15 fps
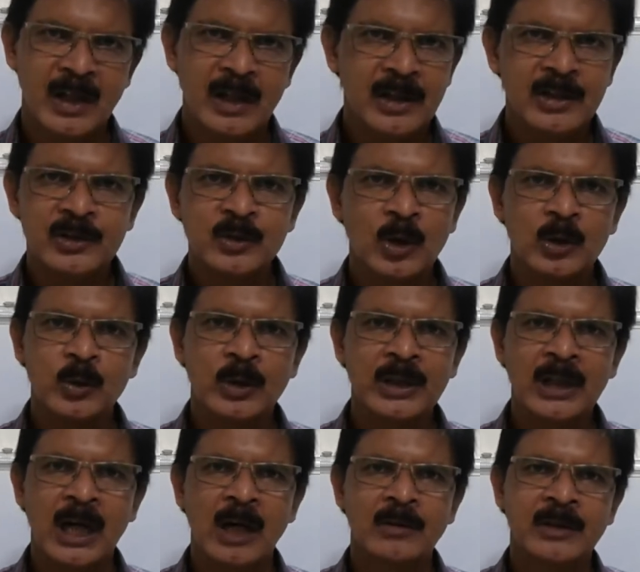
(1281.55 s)
He is not going
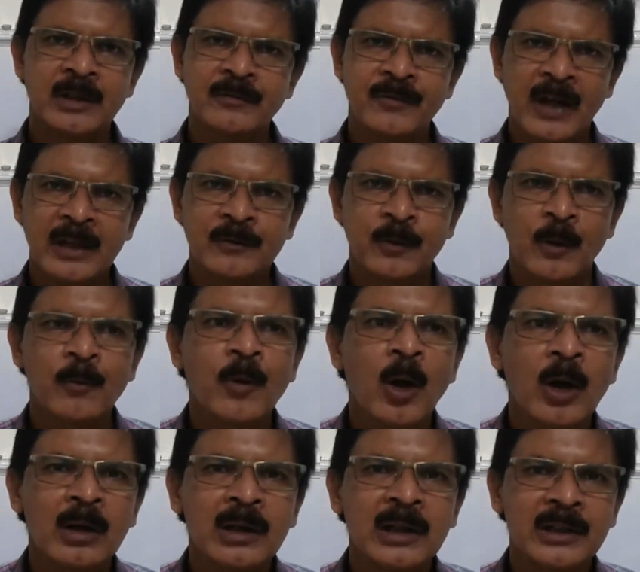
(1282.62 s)
out and fight for
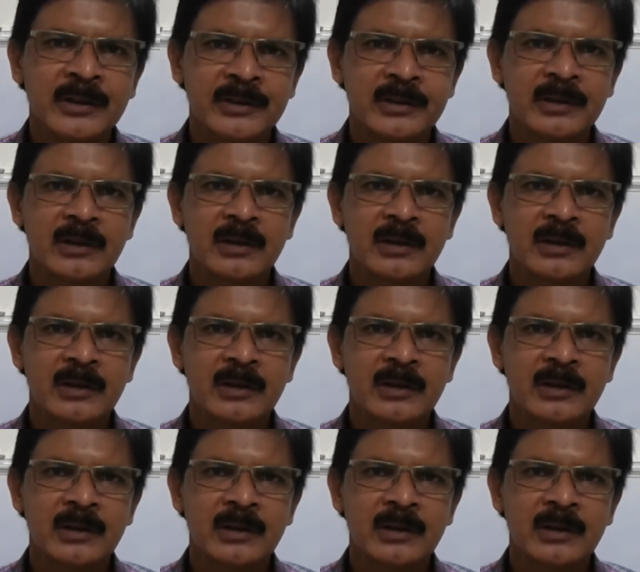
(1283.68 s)
Orleans.